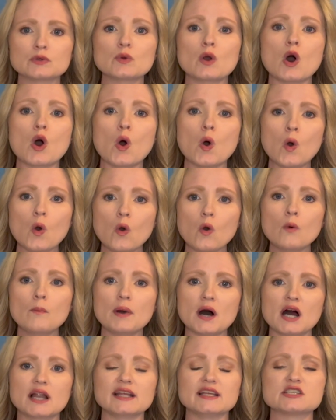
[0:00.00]
a whole
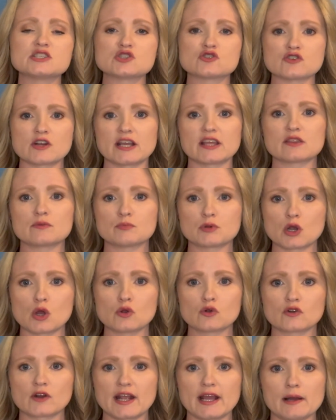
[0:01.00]
body strength
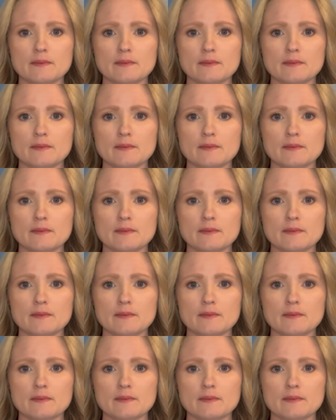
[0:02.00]
program.